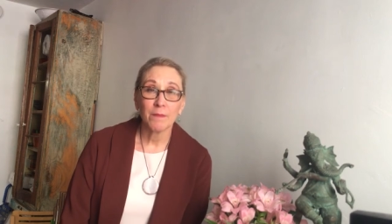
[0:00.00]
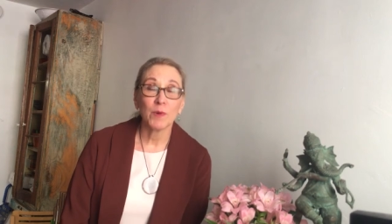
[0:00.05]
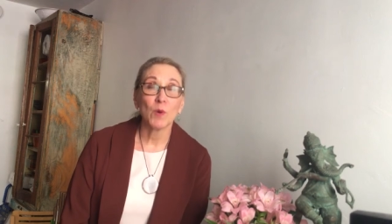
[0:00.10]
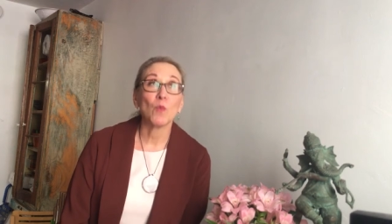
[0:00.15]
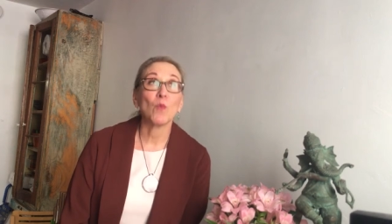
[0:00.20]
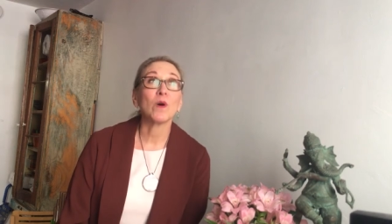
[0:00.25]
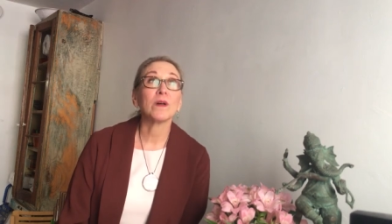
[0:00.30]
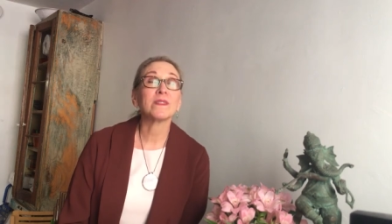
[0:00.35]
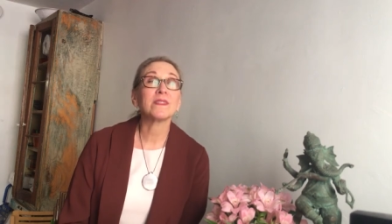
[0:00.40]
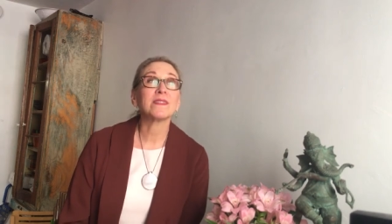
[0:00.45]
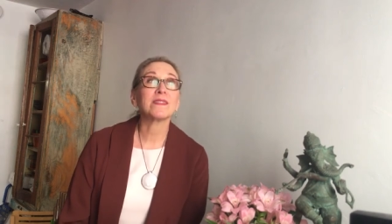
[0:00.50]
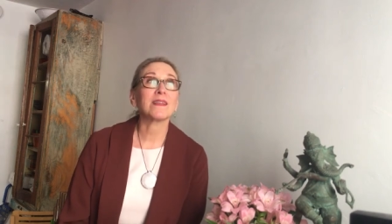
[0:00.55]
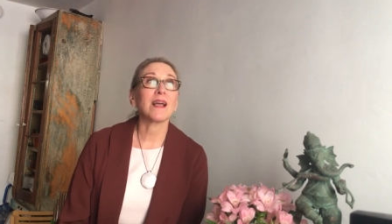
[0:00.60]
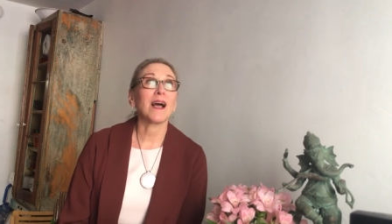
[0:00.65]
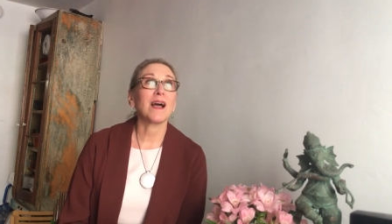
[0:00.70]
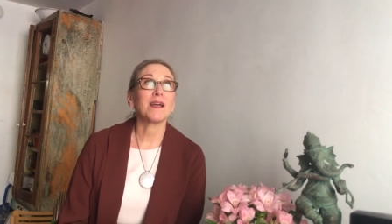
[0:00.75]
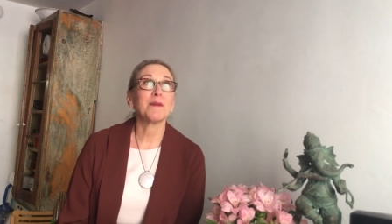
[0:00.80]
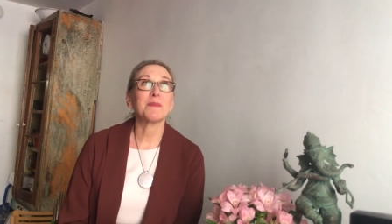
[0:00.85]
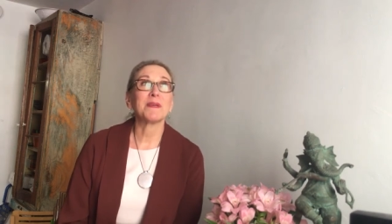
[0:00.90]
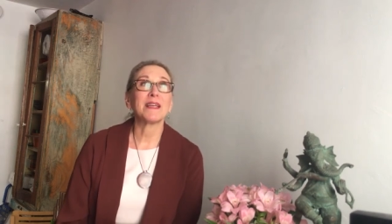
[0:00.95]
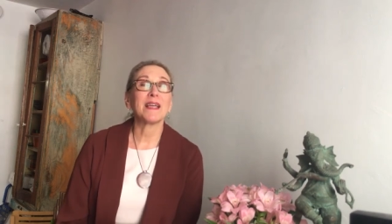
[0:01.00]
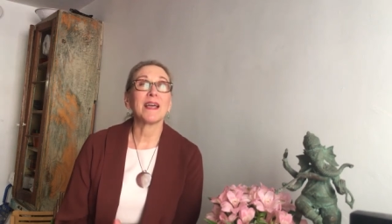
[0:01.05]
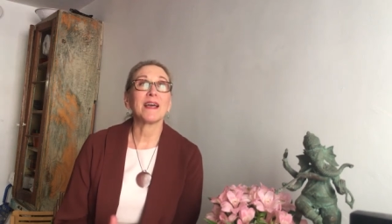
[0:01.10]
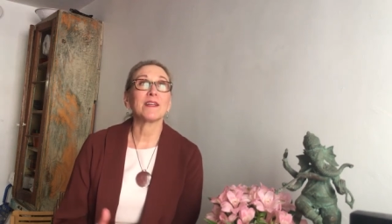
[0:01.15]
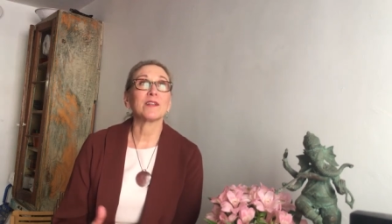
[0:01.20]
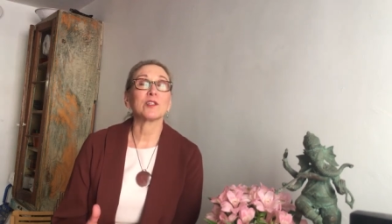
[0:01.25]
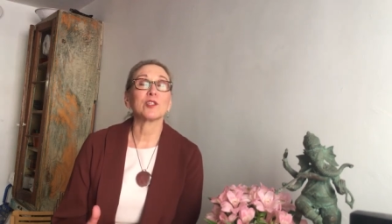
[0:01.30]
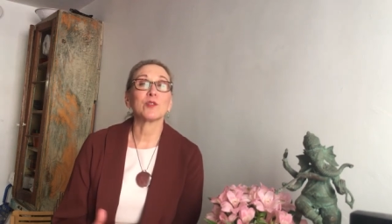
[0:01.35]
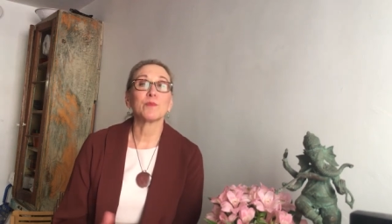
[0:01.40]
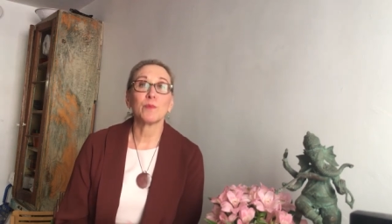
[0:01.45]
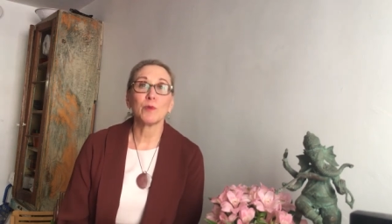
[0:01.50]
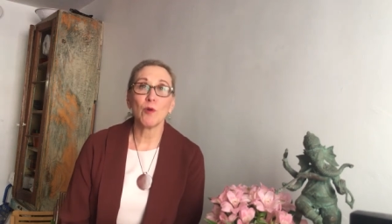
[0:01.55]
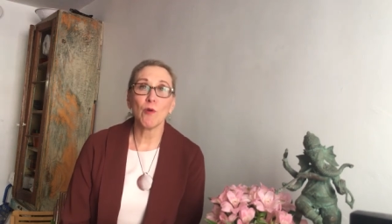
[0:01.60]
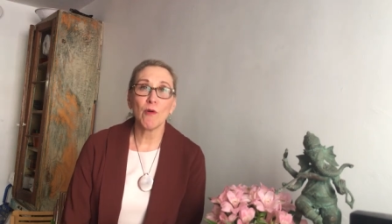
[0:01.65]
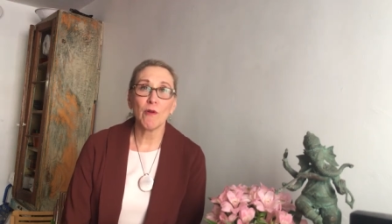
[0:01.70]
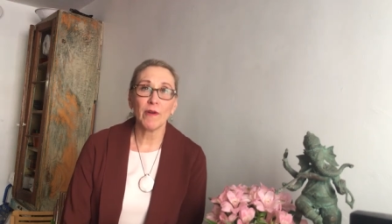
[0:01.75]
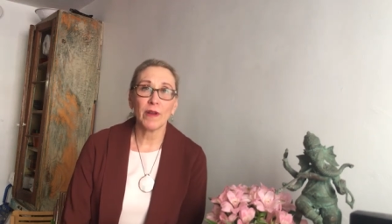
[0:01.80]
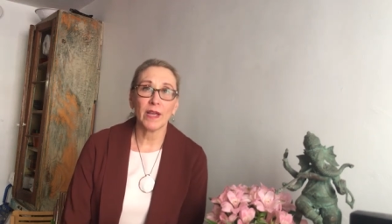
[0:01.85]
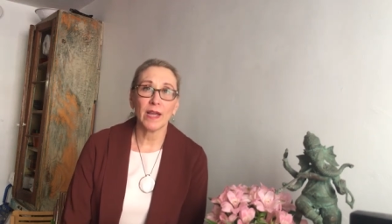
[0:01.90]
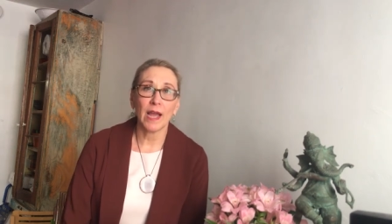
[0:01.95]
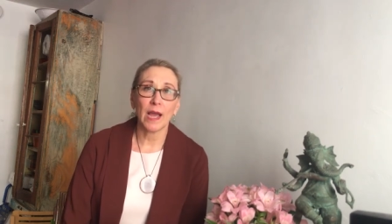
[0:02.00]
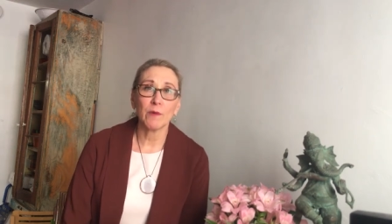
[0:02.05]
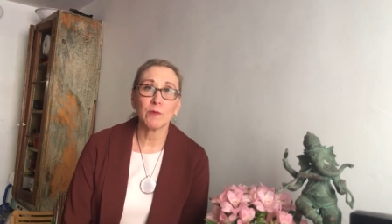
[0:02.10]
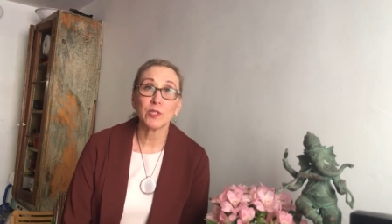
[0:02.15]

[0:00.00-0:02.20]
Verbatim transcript: But once I began exploring,